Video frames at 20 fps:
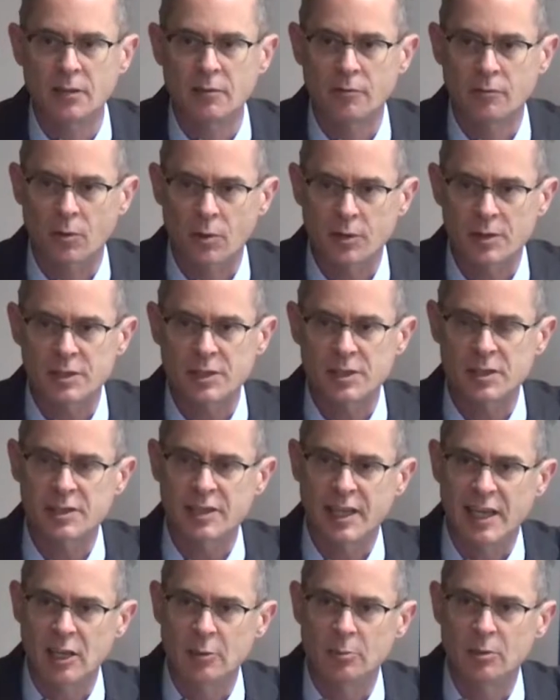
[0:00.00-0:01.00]
for the
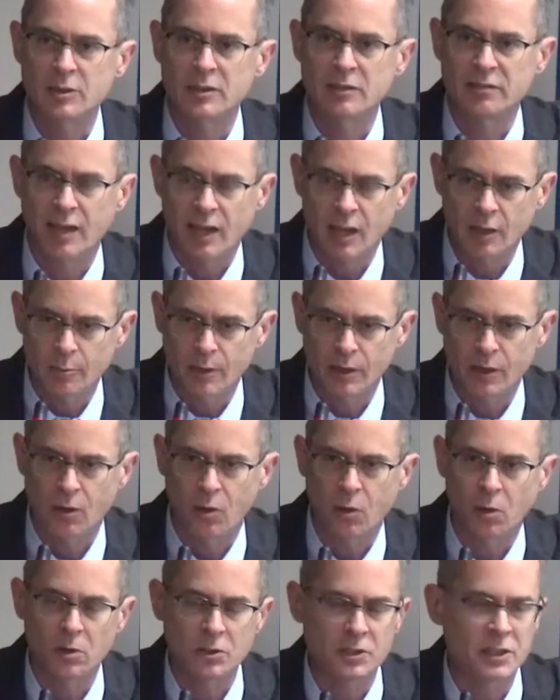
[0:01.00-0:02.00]
Sustainable Development
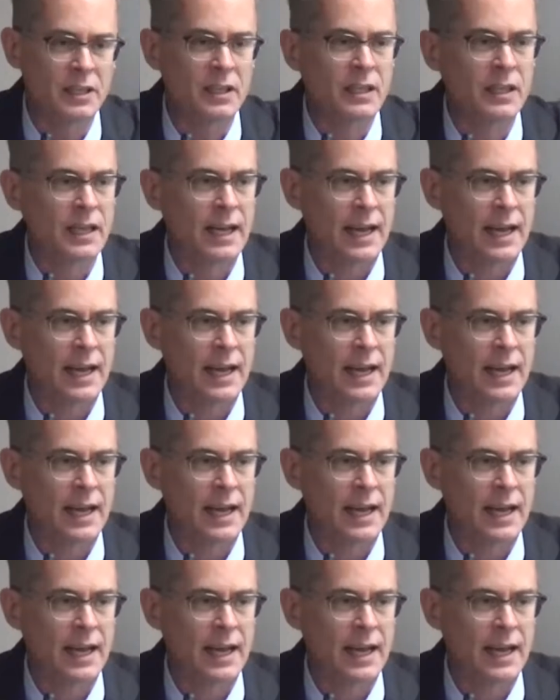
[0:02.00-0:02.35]
Goals.